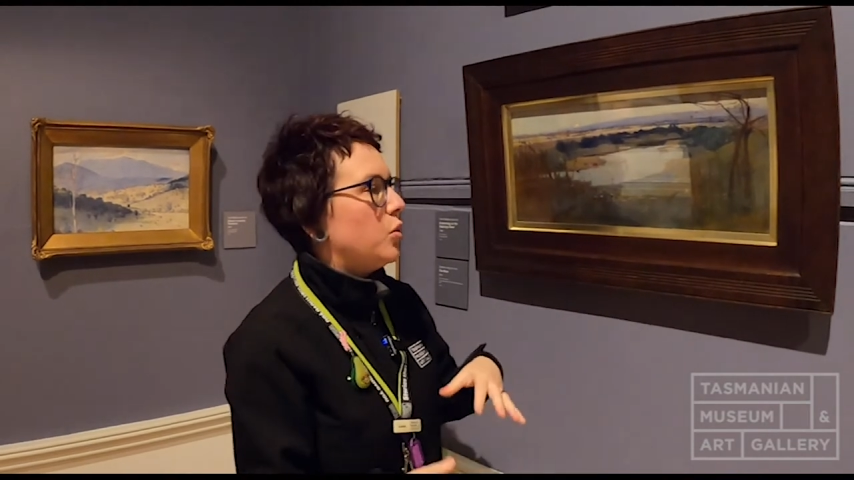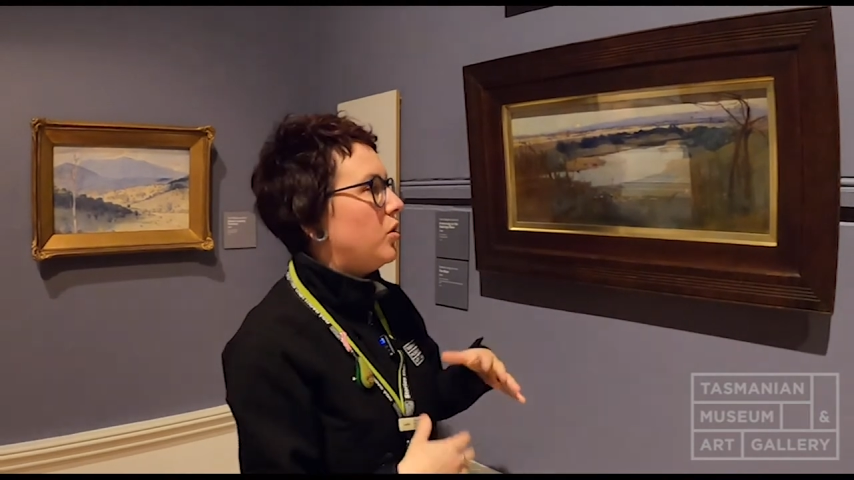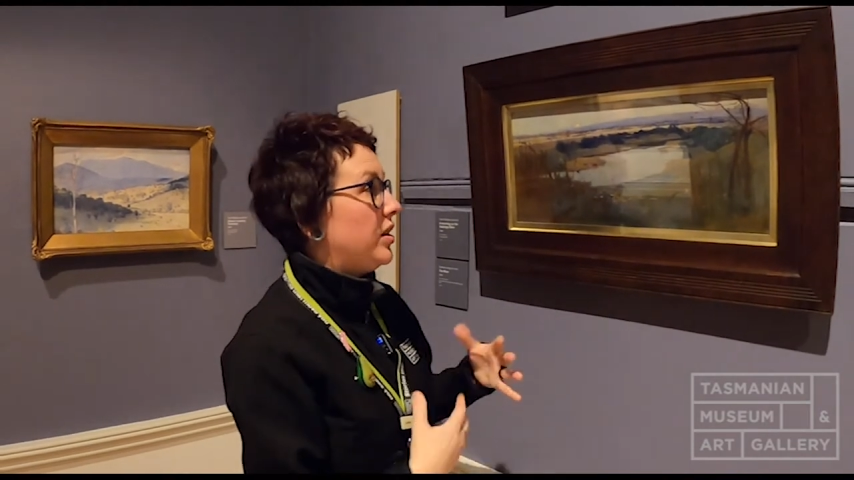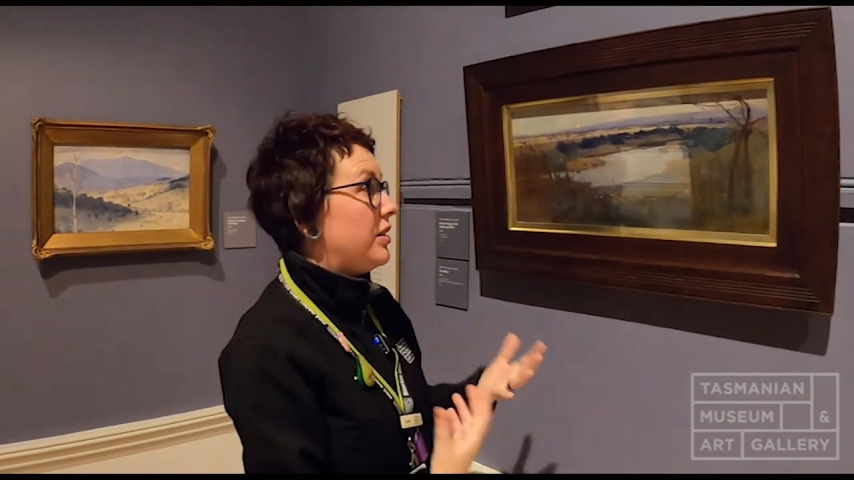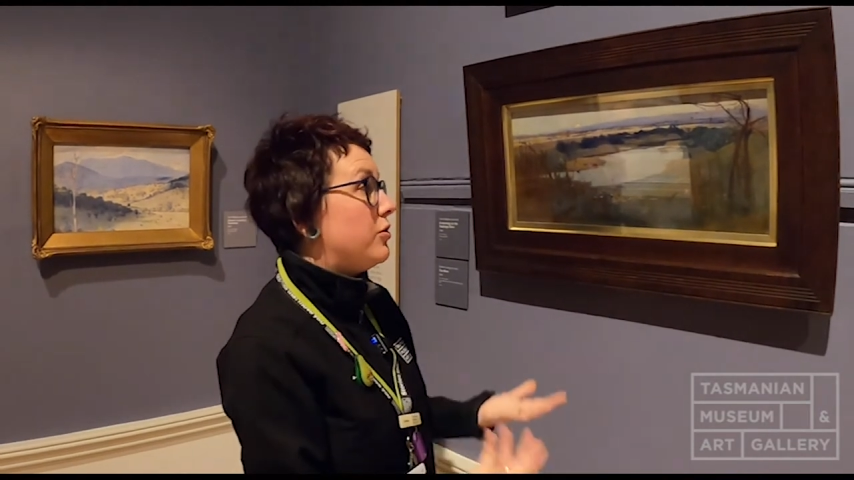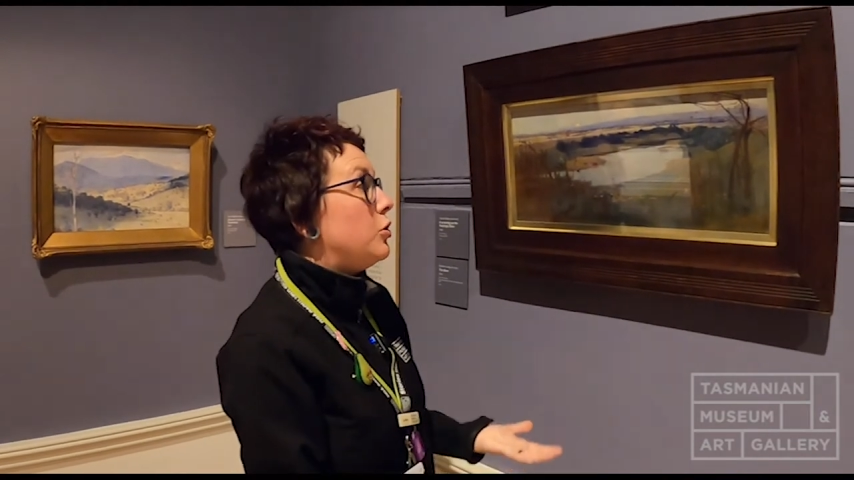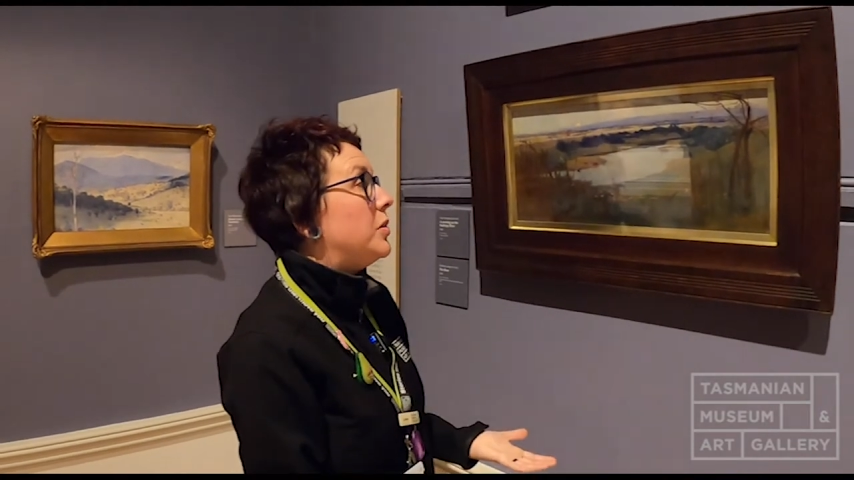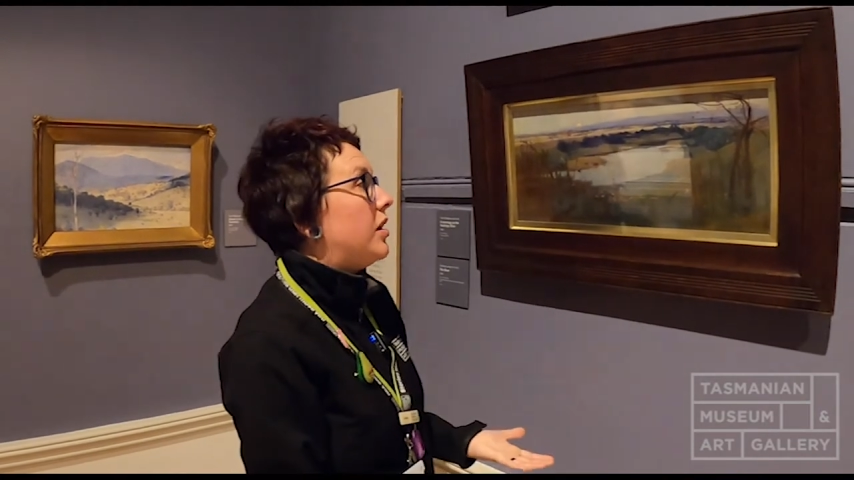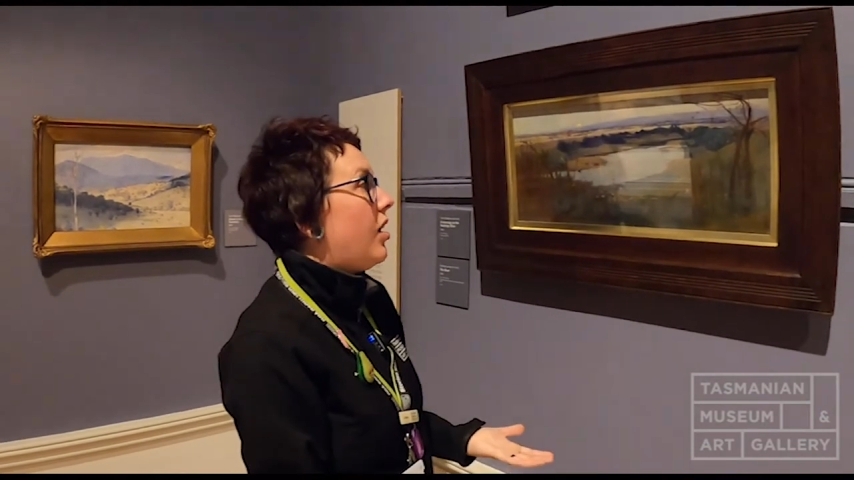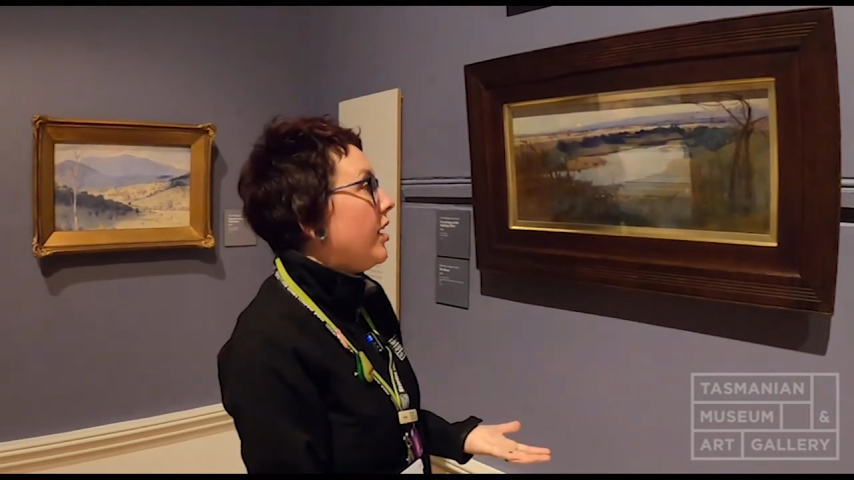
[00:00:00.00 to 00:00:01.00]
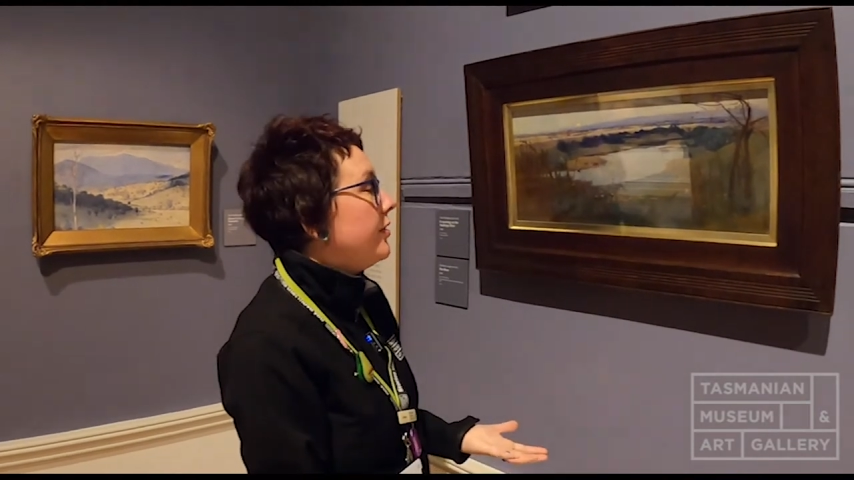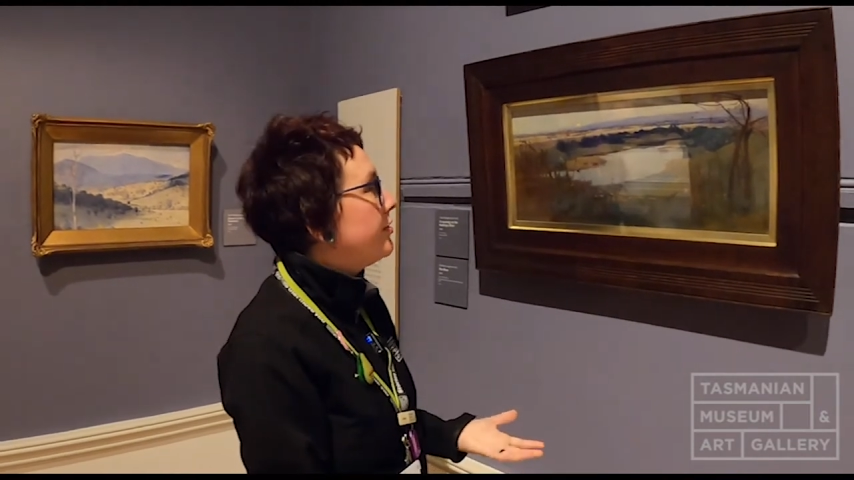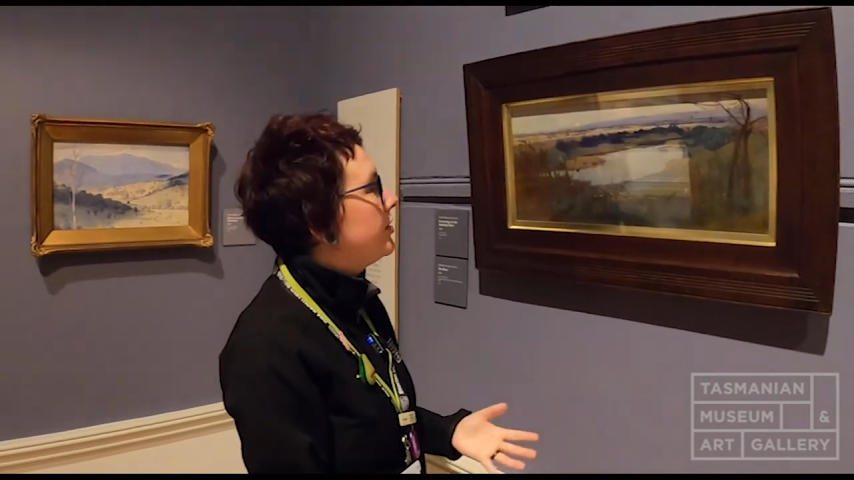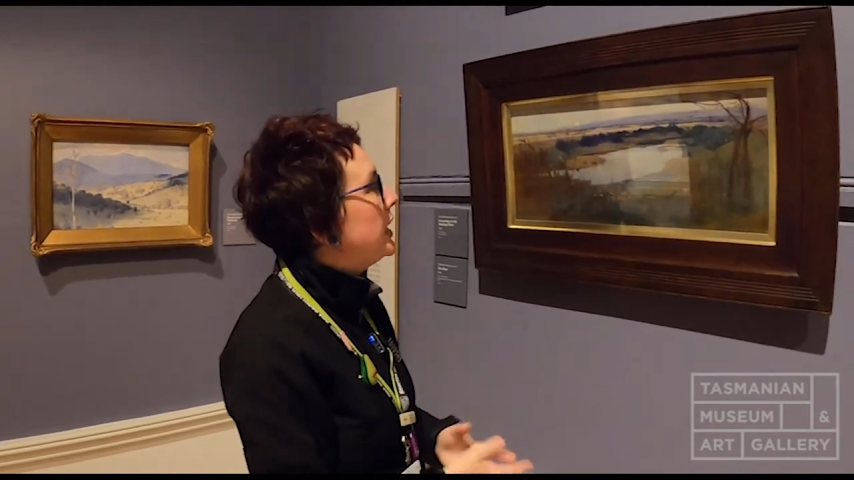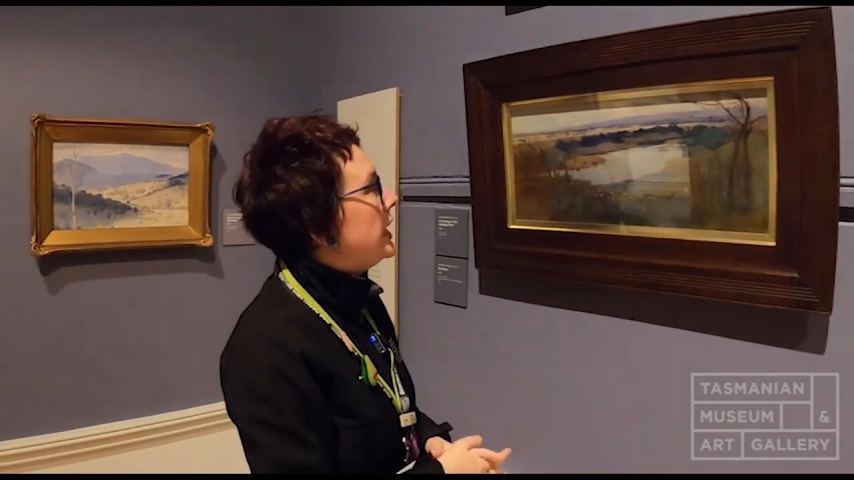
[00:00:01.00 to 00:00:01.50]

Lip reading: quality of human life.